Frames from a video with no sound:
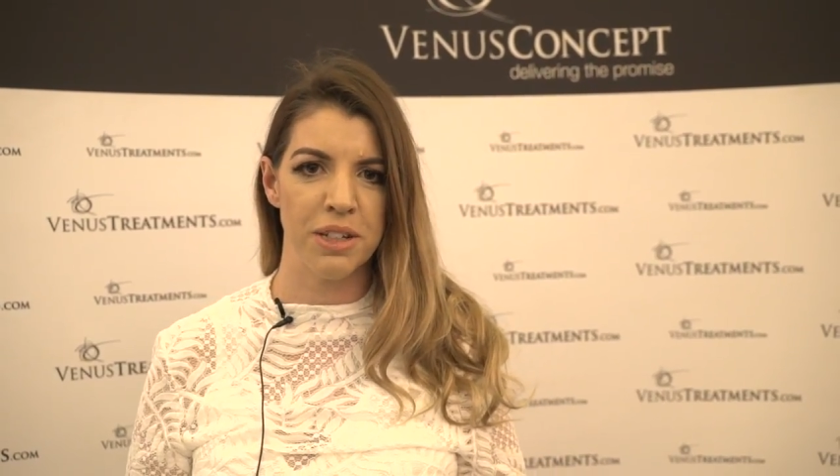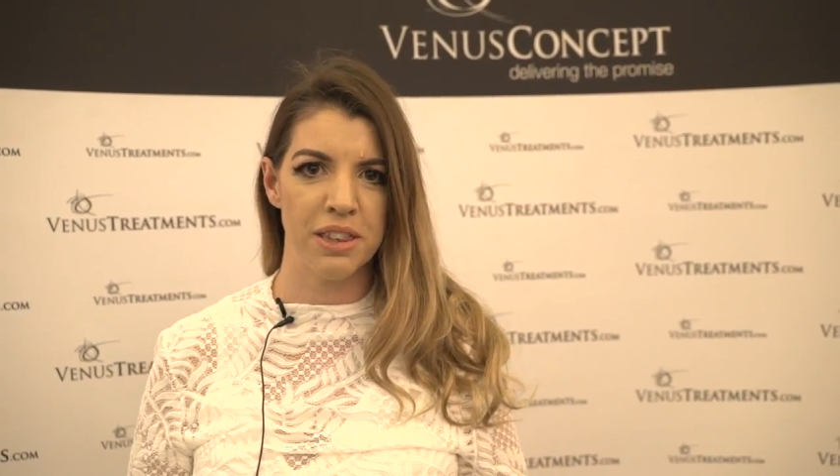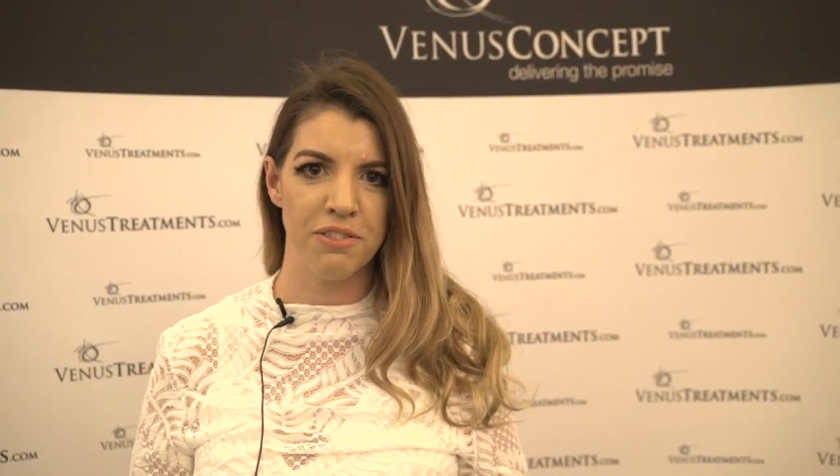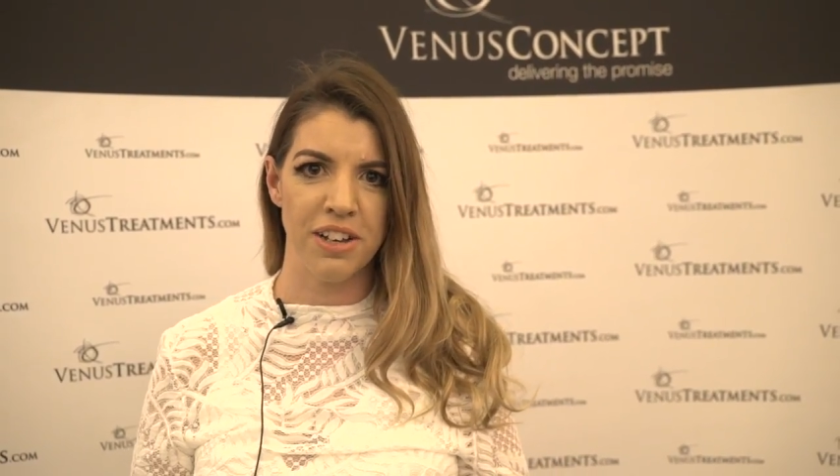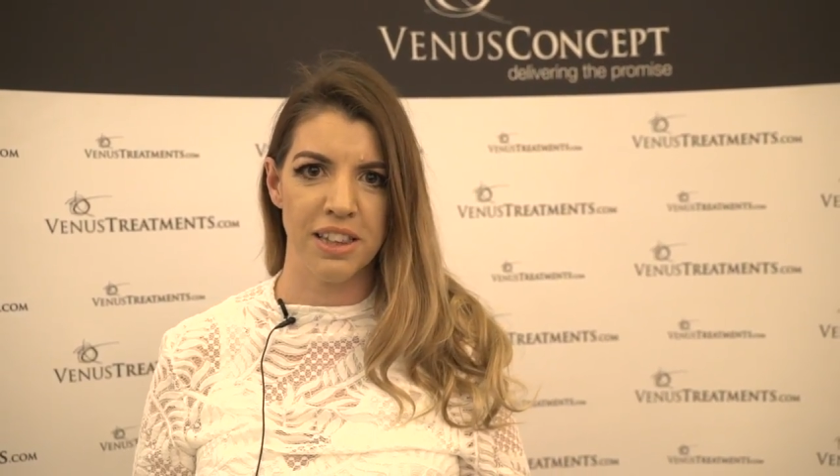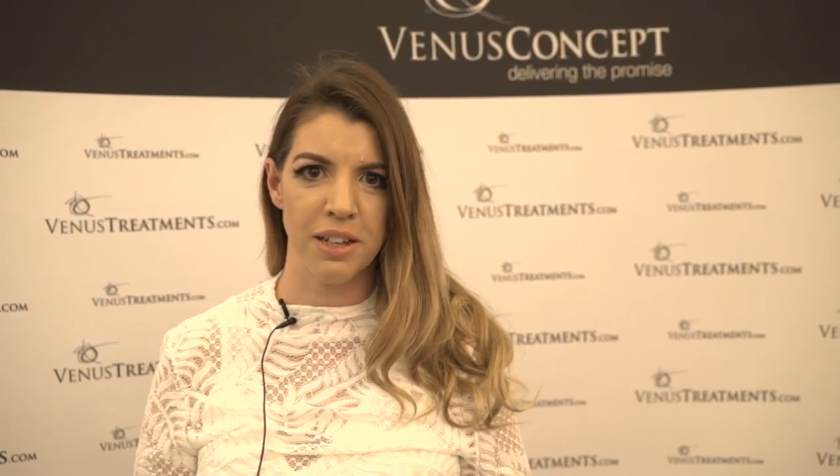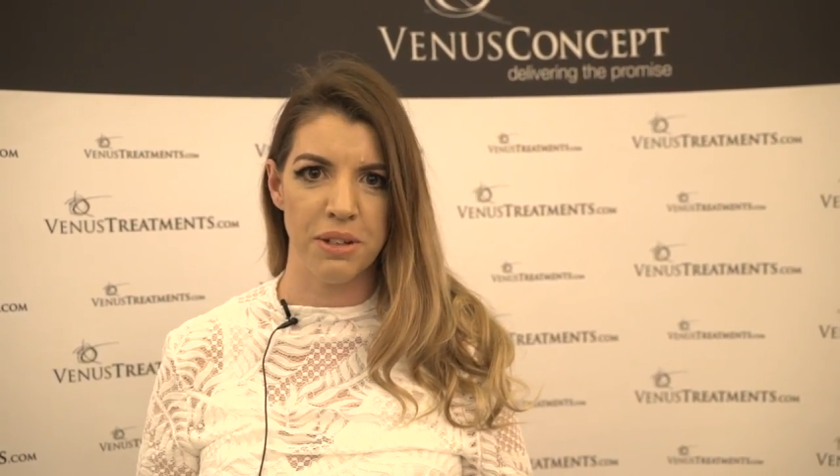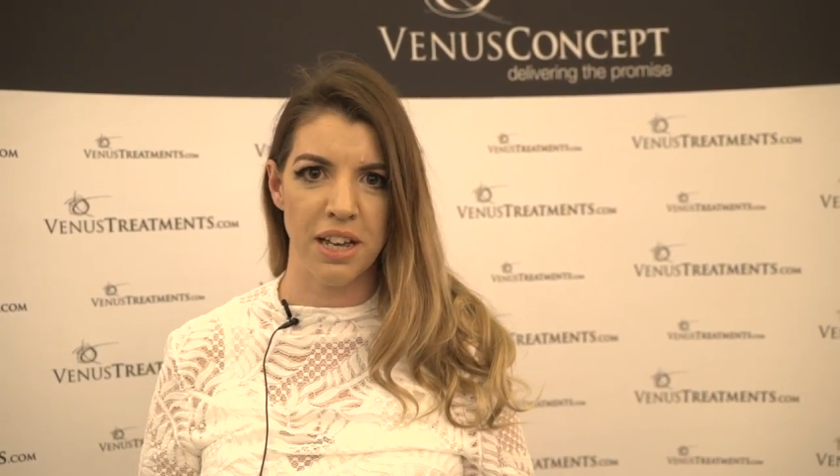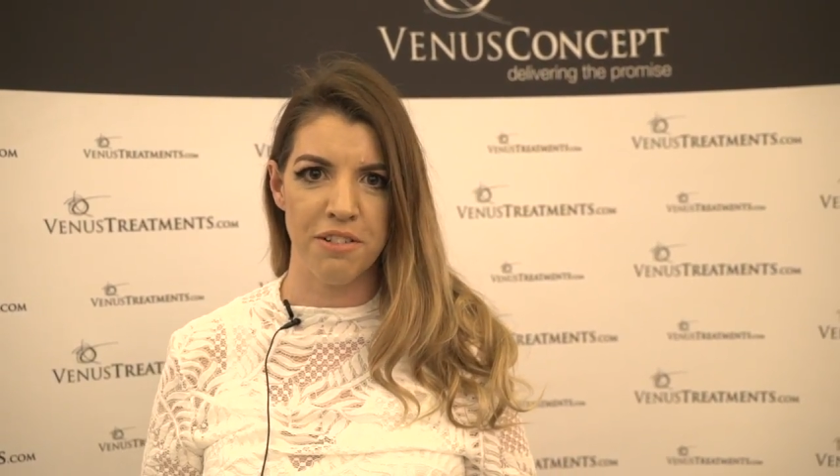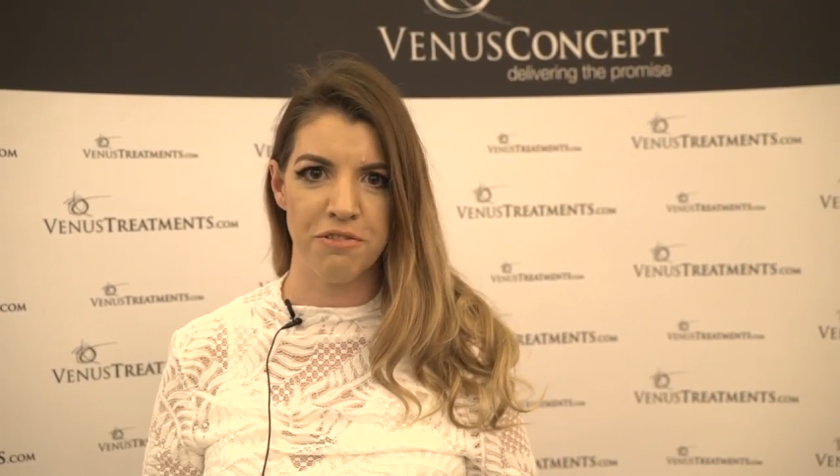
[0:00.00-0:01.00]
with the fact that
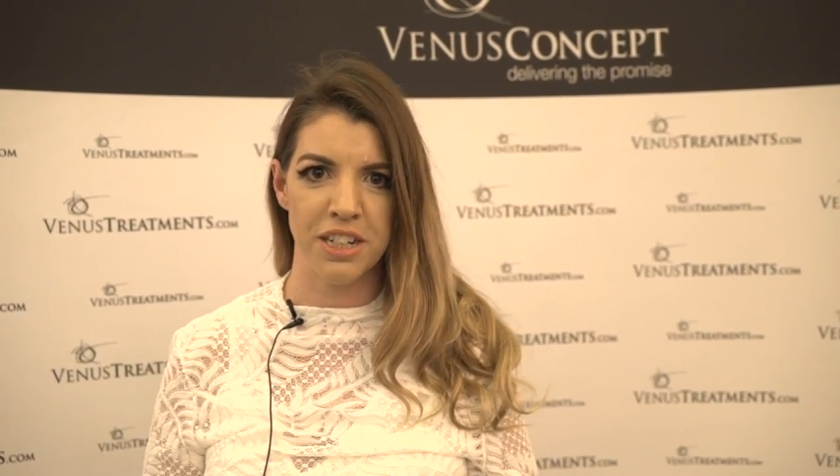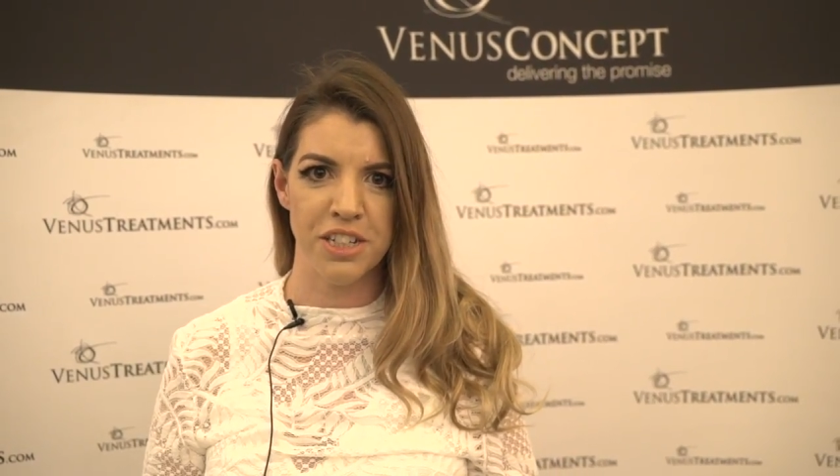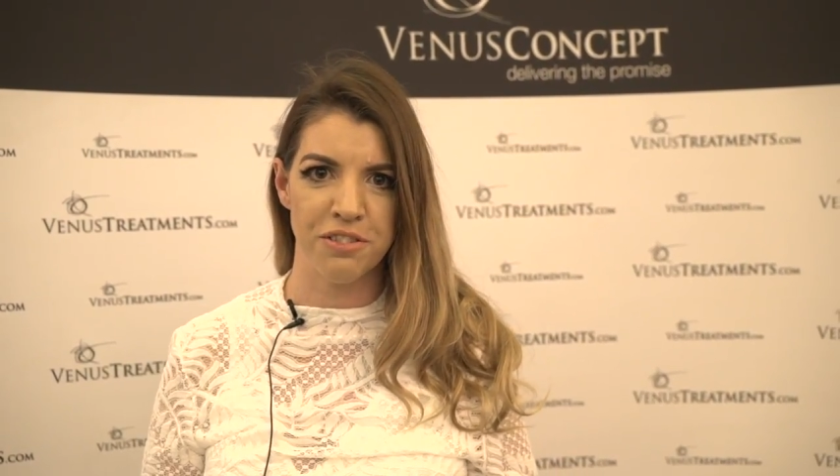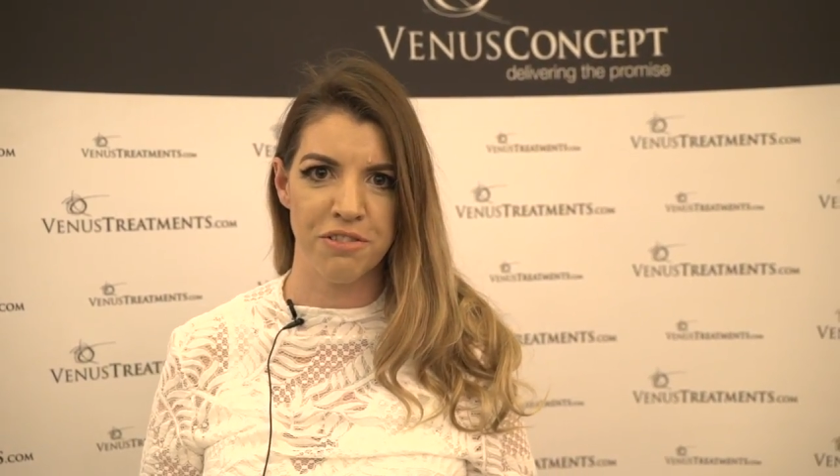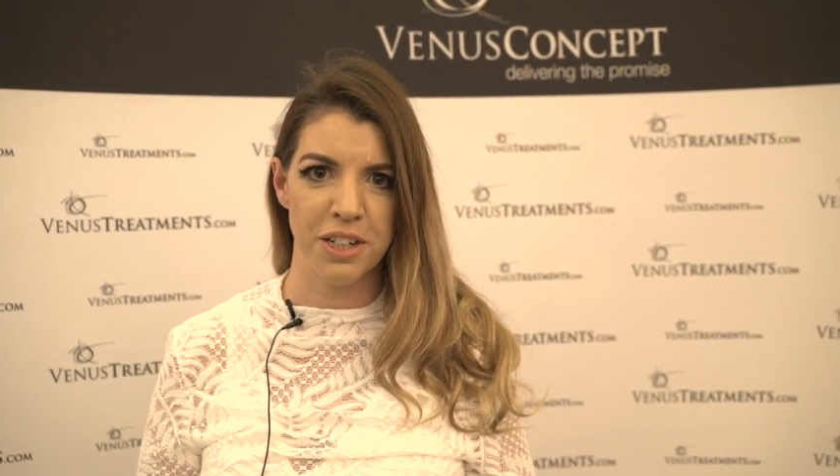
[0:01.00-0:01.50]
we have radio